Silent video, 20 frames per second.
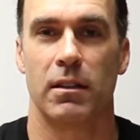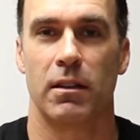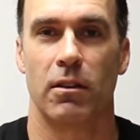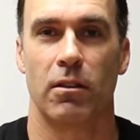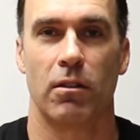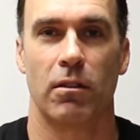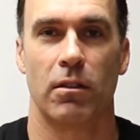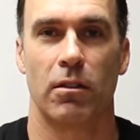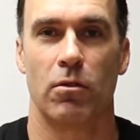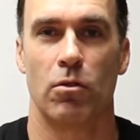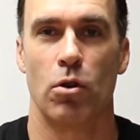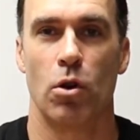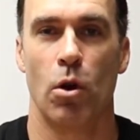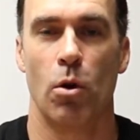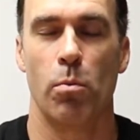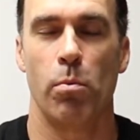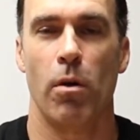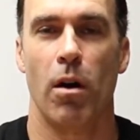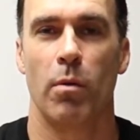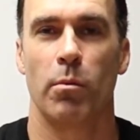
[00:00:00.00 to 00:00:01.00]
They're
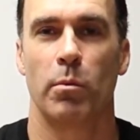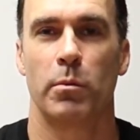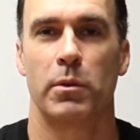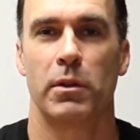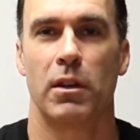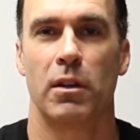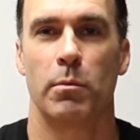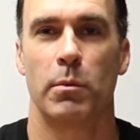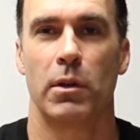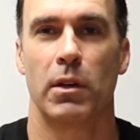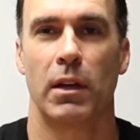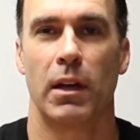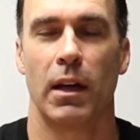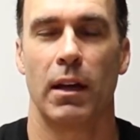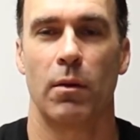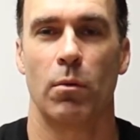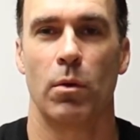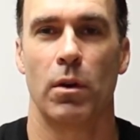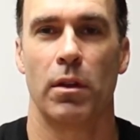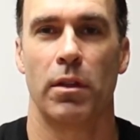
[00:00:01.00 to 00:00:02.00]
no problem to
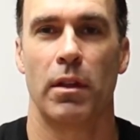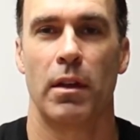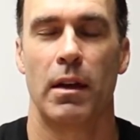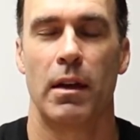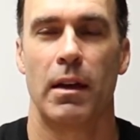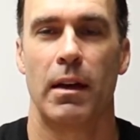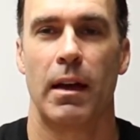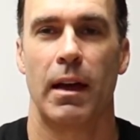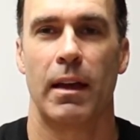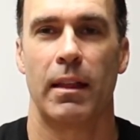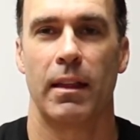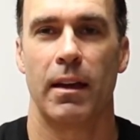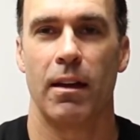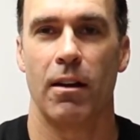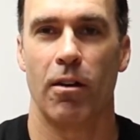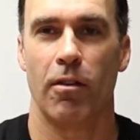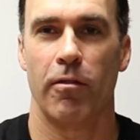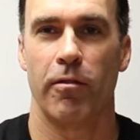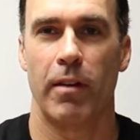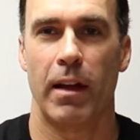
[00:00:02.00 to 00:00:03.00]
communicate with, and they
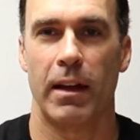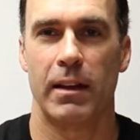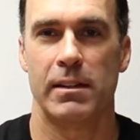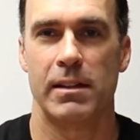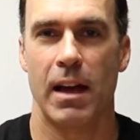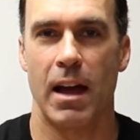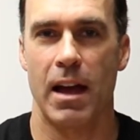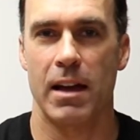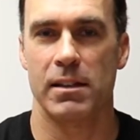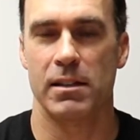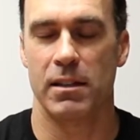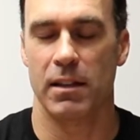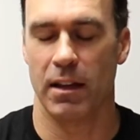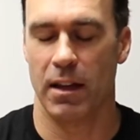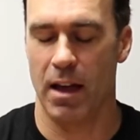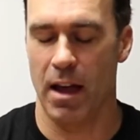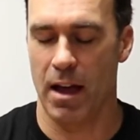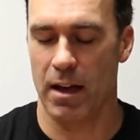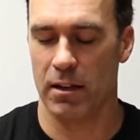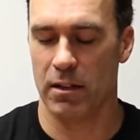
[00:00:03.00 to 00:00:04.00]
are
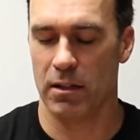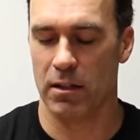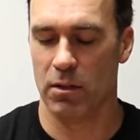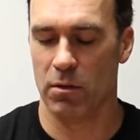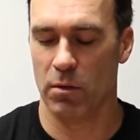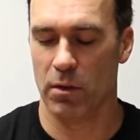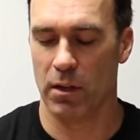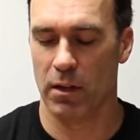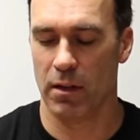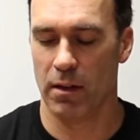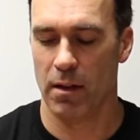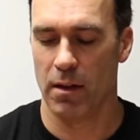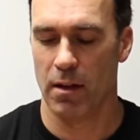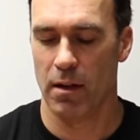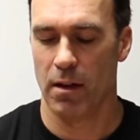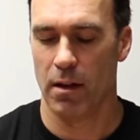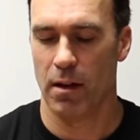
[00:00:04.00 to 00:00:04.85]
fantastic at doing